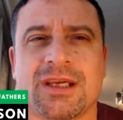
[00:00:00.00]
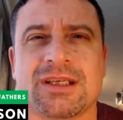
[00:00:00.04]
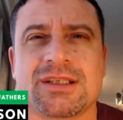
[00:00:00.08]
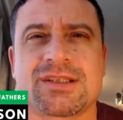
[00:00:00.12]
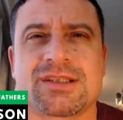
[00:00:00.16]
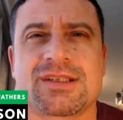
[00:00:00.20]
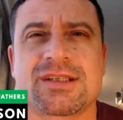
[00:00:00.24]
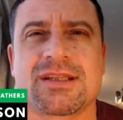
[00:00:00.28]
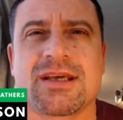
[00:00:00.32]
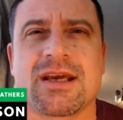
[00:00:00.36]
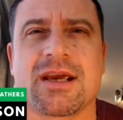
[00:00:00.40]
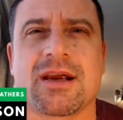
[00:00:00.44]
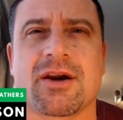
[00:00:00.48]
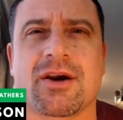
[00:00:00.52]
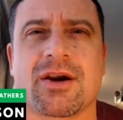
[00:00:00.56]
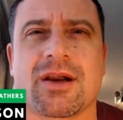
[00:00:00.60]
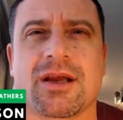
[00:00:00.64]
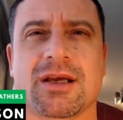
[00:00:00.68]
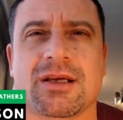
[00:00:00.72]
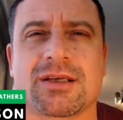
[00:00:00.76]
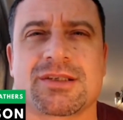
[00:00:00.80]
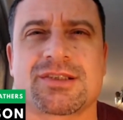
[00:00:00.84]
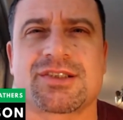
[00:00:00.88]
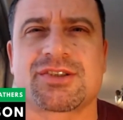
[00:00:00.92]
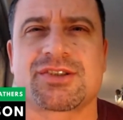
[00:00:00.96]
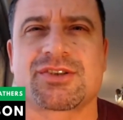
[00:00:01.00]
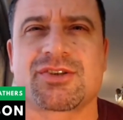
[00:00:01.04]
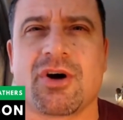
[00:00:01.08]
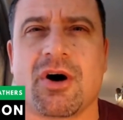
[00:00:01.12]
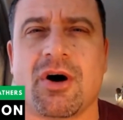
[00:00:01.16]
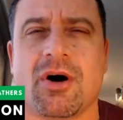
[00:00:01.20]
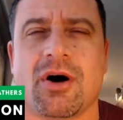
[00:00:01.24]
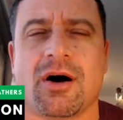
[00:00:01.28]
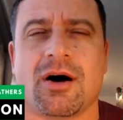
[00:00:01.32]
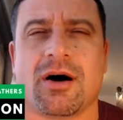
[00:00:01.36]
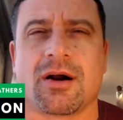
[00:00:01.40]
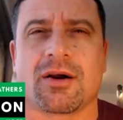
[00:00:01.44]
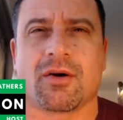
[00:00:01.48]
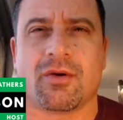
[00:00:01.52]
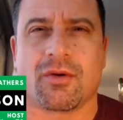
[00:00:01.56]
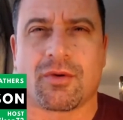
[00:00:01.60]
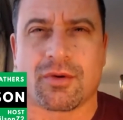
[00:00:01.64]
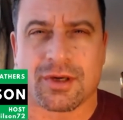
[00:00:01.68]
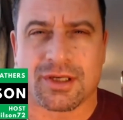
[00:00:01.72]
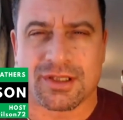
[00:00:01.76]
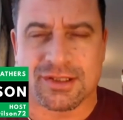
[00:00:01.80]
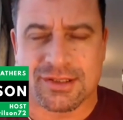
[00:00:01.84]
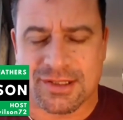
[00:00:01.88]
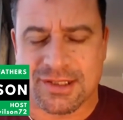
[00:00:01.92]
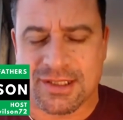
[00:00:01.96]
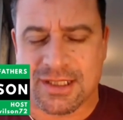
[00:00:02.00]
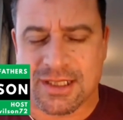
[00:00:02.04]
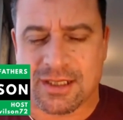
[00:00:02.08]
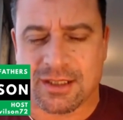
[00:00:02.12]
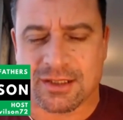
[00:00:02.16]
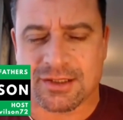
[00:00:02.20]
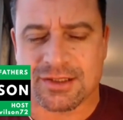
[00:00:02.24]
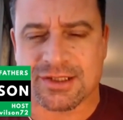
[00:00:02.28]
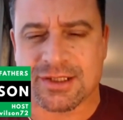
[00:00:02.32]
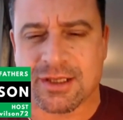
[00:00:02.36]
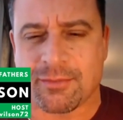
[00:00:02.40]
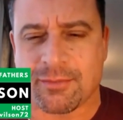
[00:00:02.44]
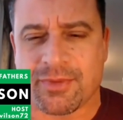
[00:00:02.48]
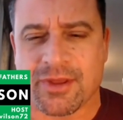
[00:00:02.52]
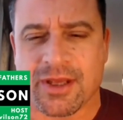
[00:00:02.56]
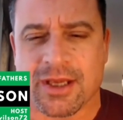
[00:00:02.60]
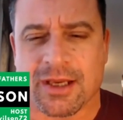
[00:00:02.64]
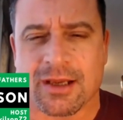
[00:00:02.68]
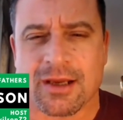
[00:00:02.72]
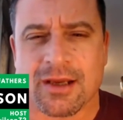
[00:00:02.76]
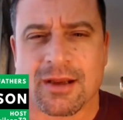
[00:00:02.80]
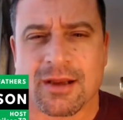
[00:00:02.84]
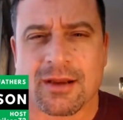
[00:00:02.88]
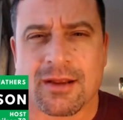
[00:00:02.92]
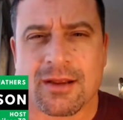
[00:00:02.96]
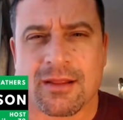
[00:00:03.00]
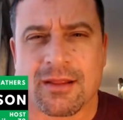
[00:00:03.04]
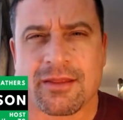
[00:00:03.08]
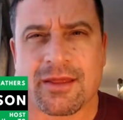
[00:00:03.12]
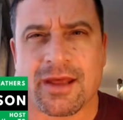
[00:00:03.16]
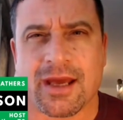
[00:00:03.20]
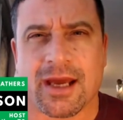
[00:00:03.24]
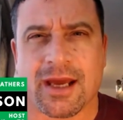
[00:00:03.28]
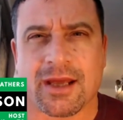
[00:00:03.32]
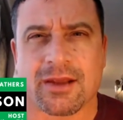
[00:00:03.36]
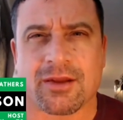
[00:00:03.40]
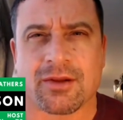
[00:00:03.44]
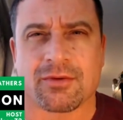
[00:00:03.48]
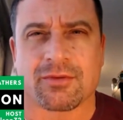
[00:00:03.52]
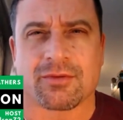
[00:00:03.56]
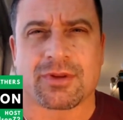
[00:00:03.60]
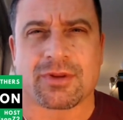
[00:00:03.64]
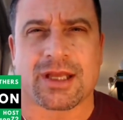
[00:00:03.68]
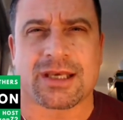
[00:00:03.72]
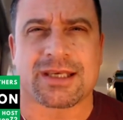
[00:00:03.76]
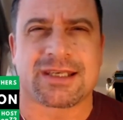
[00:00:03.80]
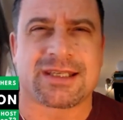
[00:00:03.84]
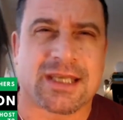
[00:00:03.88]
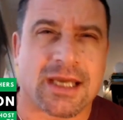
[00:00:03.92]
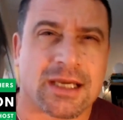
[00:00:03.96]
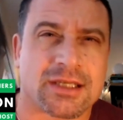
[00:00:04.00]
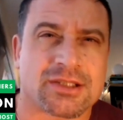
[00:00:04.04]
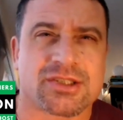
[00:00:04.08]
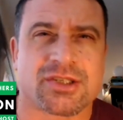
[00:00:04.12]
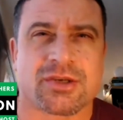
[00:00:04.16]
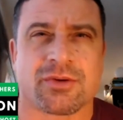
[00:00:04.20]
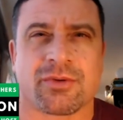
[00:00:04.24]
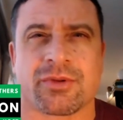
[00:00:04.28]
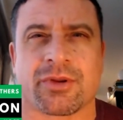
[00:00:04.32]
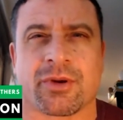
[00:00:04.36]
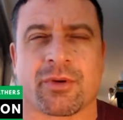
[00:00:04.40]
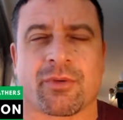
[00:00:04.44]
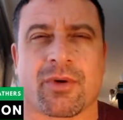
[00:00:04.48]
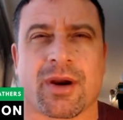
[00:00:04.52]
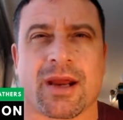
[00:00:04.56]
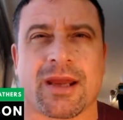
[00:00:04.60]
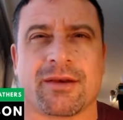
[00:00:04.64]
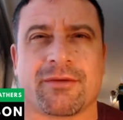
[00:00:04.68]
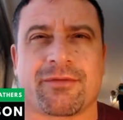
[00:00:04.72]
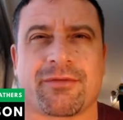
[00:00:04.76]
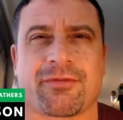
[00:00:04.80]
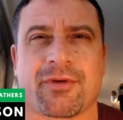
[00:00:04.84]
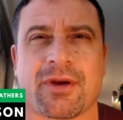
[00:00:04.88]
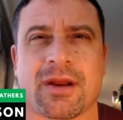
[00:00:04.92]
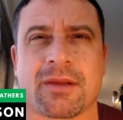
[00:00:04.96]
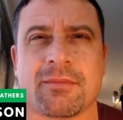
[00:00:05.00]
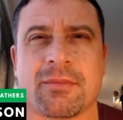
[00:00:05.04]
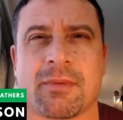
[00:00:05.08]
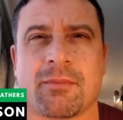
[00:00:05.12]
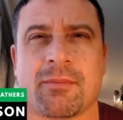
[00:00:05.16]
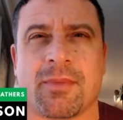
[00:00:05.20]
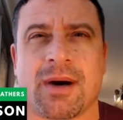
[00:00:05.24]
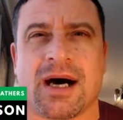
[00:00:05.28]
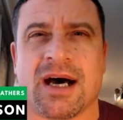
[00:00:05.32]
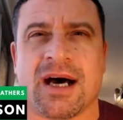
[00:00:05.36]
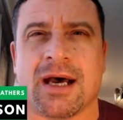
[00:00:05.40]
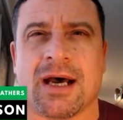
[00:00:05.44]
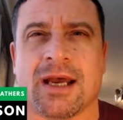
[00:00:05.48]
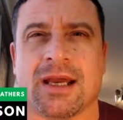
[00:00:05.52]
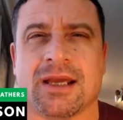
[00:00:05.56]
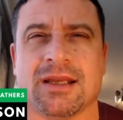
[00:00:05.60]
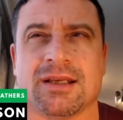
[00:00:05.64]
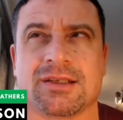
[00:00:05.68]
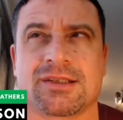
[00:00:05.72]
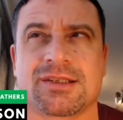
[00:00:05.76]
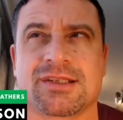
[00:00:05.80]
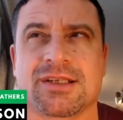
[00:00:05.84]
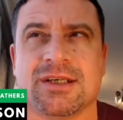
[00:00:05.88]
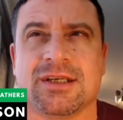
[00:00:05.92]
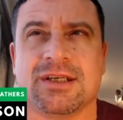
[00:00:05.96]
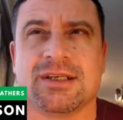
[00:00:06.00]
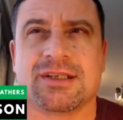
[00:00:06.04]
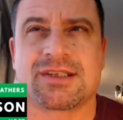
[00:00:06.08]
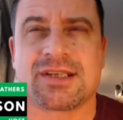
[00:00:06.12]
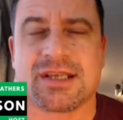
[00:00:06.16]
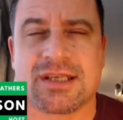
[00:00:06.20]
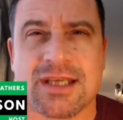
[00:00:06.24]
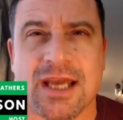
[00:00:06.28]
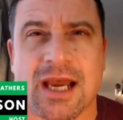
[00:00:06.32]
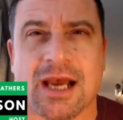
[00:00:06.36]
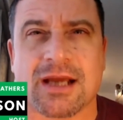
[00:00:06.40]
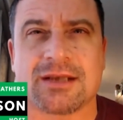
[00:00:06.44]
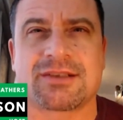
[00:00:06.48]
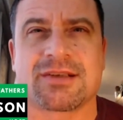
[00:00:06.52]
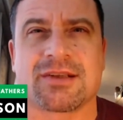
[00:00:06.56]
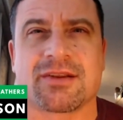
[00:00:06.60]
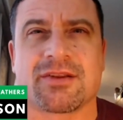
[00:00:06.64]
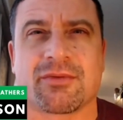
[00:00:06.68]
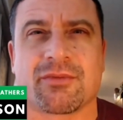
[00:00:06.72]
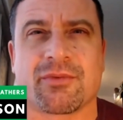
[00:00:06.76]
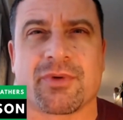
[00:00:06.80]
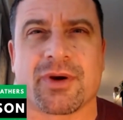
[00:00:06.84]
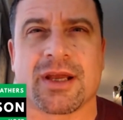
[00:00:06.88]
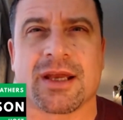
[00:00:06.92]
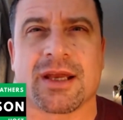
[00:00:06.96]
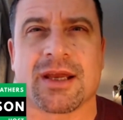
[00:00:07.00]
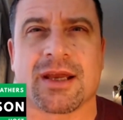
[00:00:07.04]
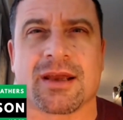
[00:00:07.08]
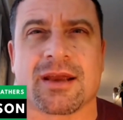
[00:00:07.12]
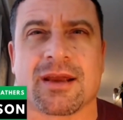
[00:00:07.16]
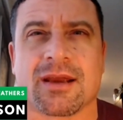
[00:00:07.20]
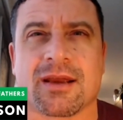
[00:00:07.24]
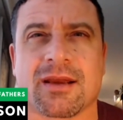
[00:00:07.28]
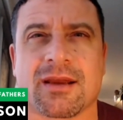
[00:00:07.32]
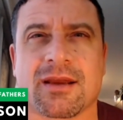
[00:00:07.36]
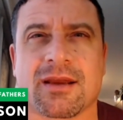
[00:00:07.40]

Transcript: is there a song or is there something that gets you in the right frame of mind to get to the ring,